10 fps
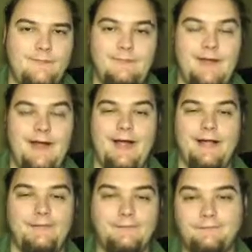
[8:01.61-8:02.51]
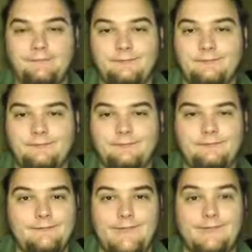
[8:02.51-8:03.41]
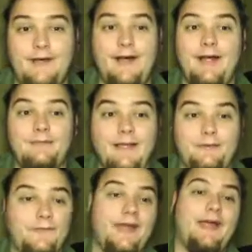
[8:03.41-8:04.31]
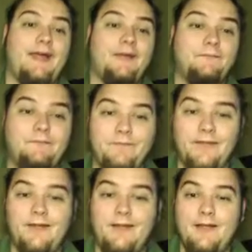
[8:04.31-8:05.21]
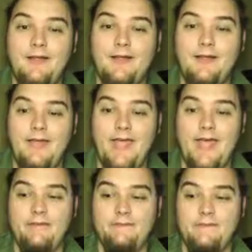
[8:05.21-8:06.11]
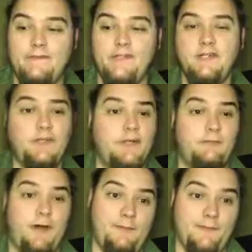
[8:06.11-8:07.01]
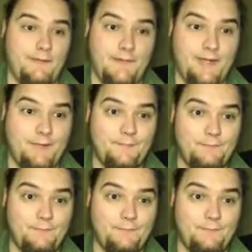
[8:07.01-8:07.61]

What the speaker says: I'm not. I'm just not. I don't care. He had two good moments to me.